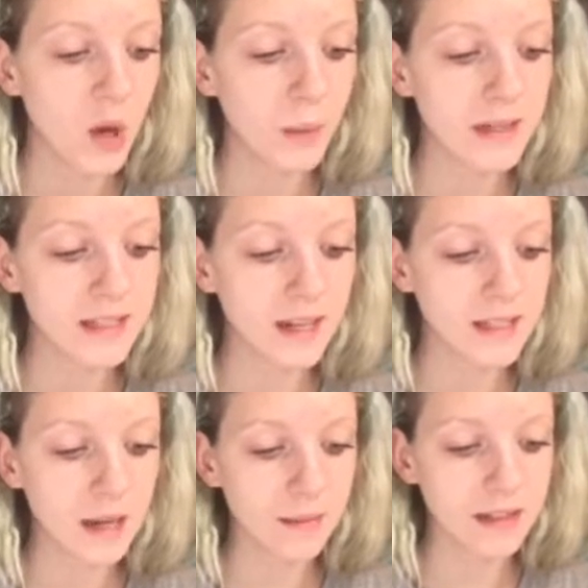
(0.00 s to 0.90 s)
We
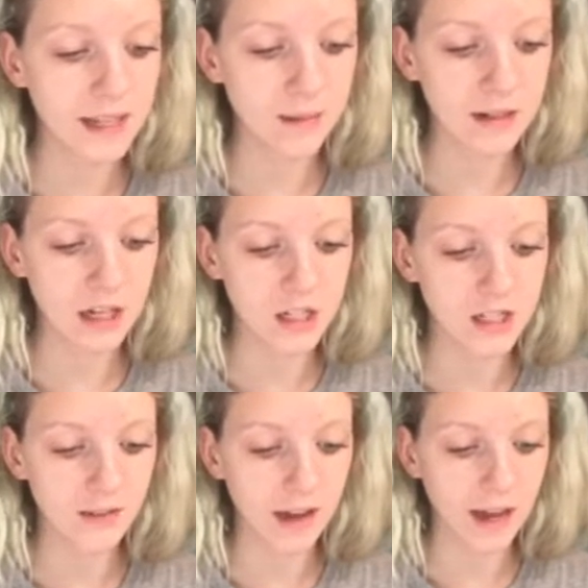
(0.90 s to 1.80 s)
discussed Emily's
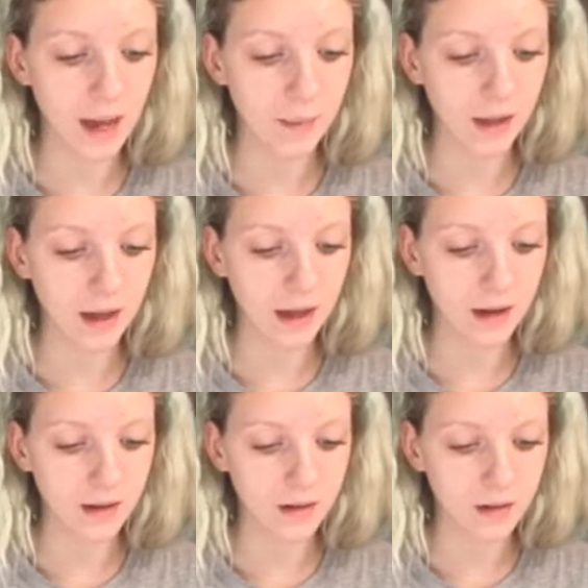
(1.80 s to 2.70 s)
expectations for her care
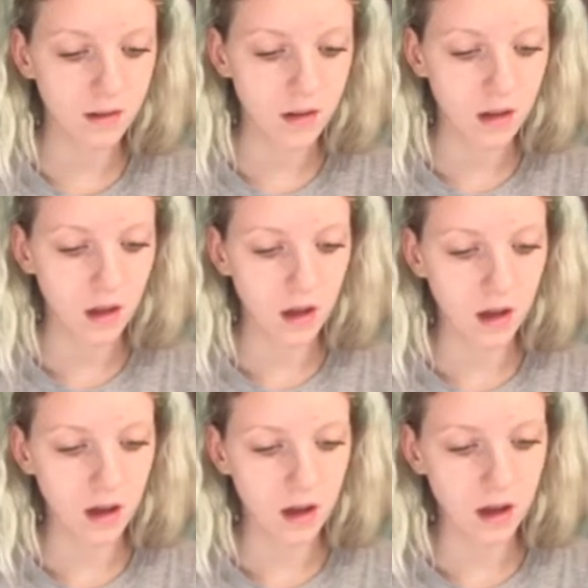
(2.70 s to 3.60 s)
plan,
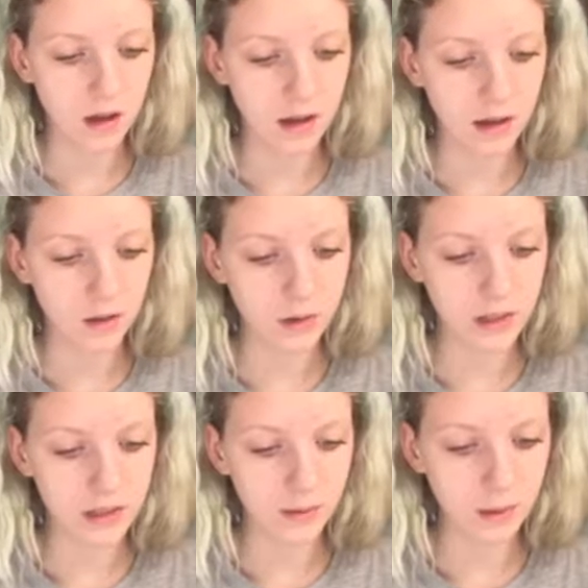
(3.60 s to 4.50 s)
and
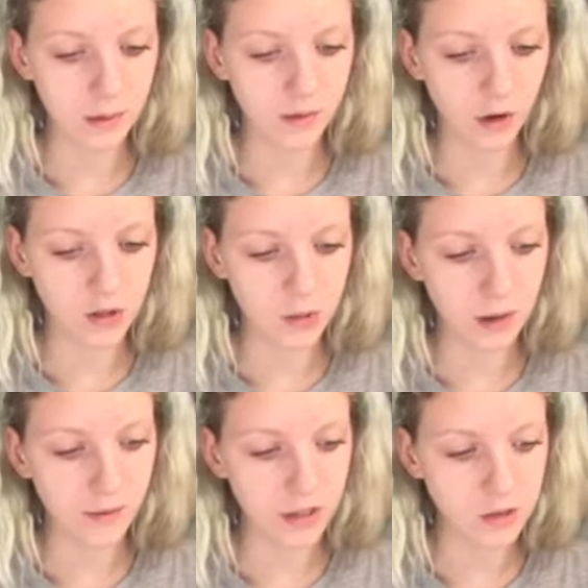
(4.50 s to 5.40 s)
agreed that we would focus on
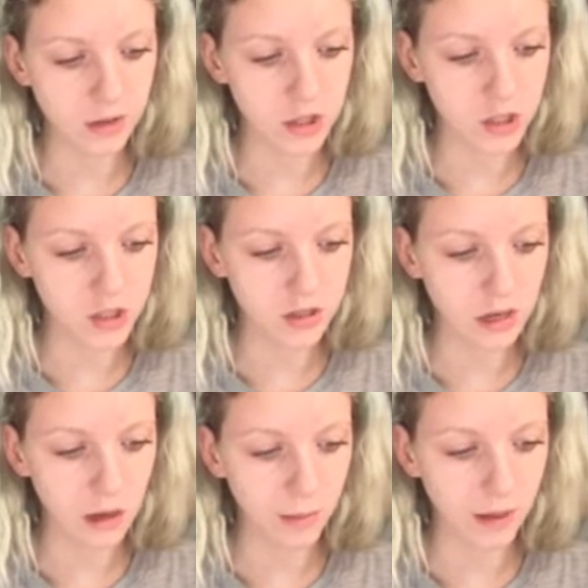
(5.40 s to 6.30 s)
weight restoration,
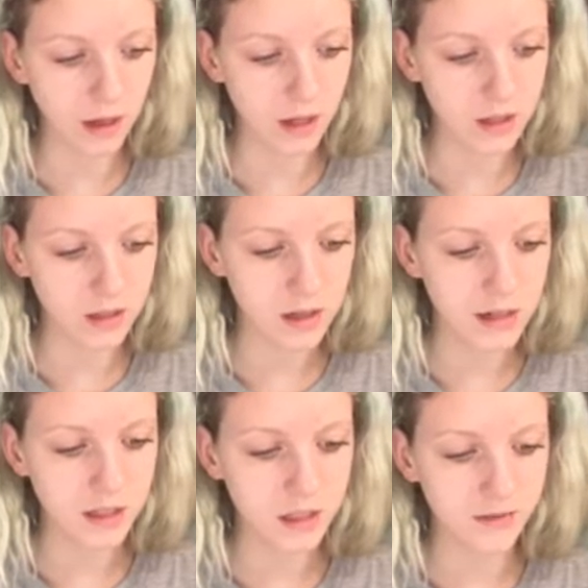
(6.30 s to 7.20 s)
helping her
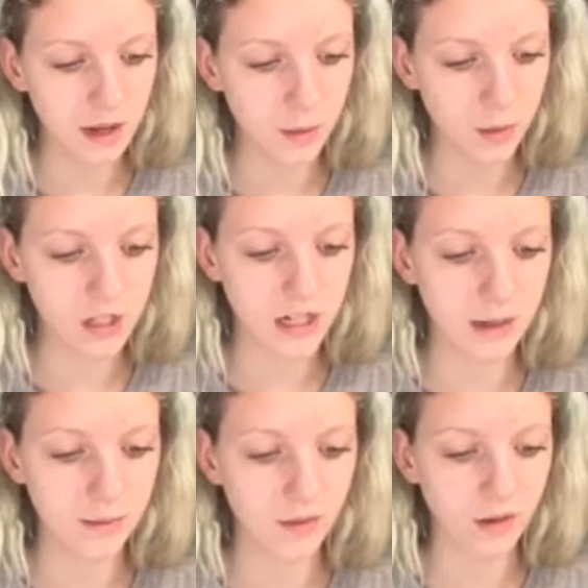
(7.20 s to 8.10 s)
to develop a routine
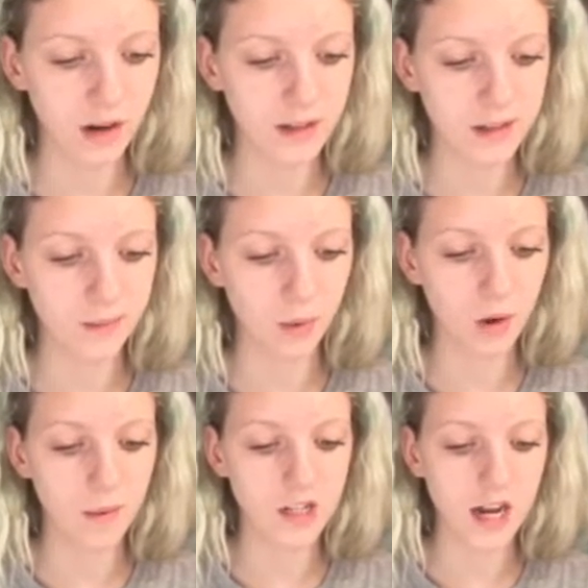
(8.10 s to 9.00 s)
and provide
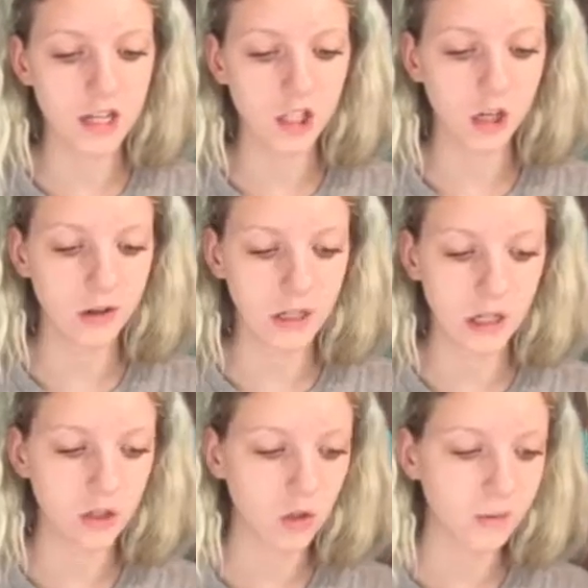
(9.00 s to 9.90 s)
support by challenging her
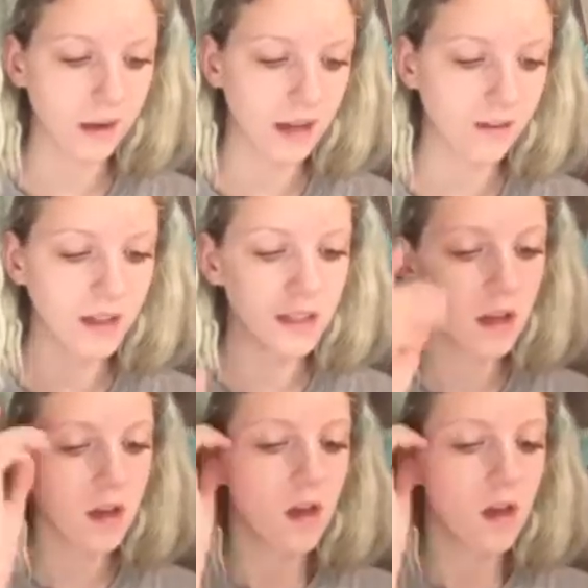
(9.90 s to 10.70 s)
eating disorder behaviours.